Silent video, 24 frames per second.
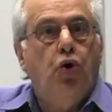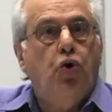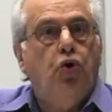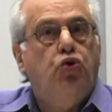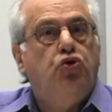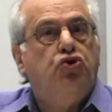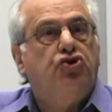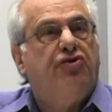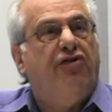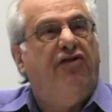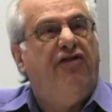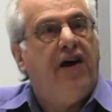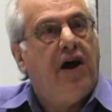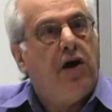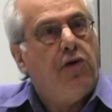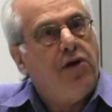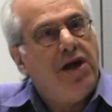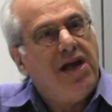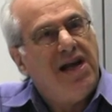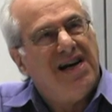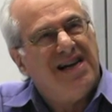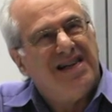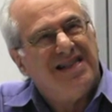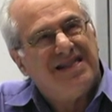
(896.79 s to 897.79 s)
whose
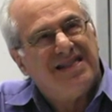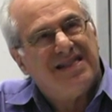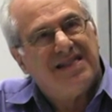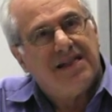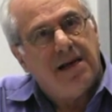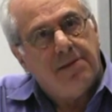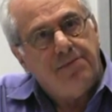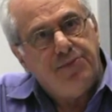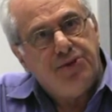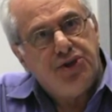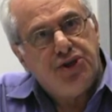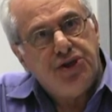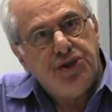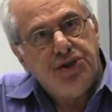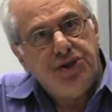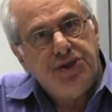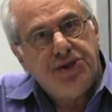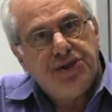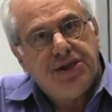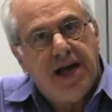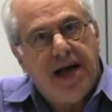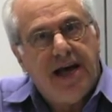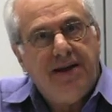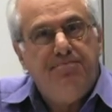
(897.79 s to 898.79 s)
very
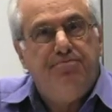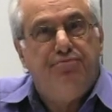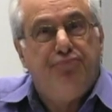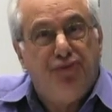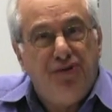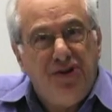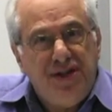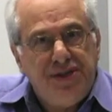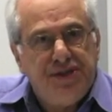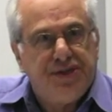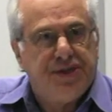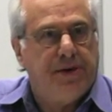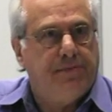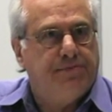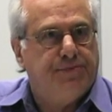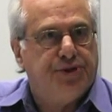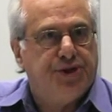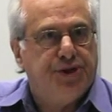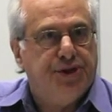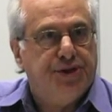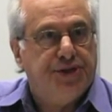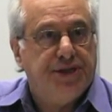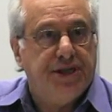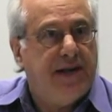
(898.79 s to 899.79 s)
assumptions and
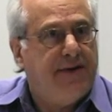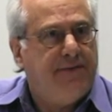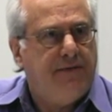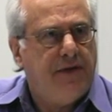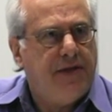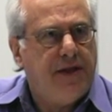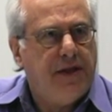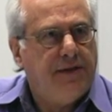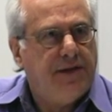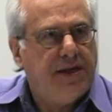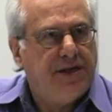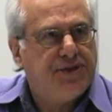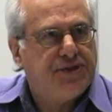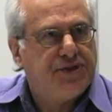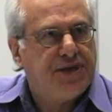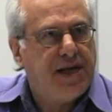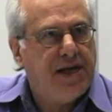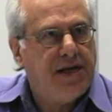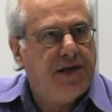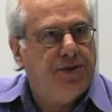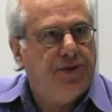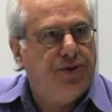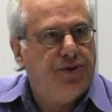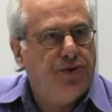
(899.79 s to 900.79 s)
presumptions and everything they
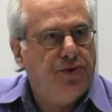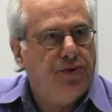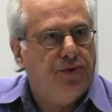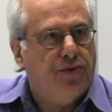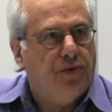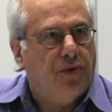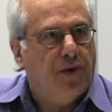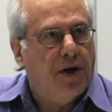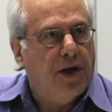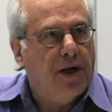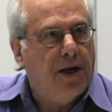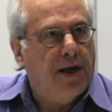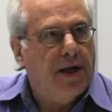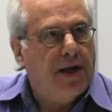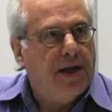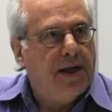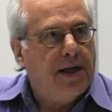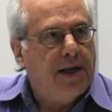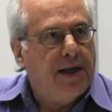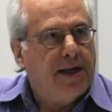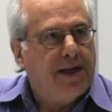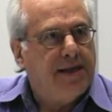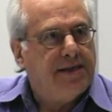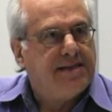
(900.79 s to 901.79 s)
say and do
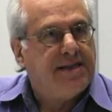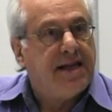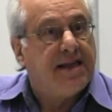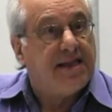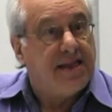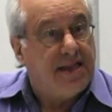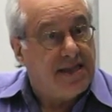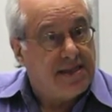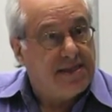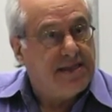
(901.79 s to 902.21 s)
is that